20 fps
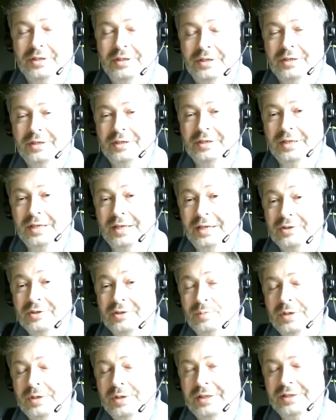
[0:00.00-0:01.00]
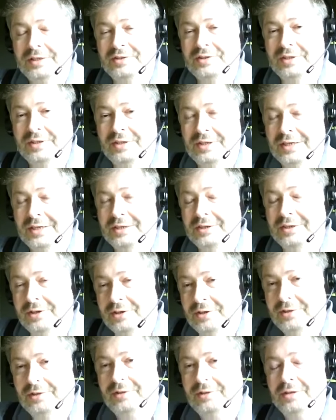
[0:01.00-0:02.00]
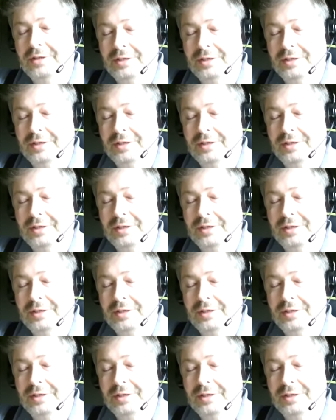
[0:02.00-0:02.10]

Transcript: as well as the technical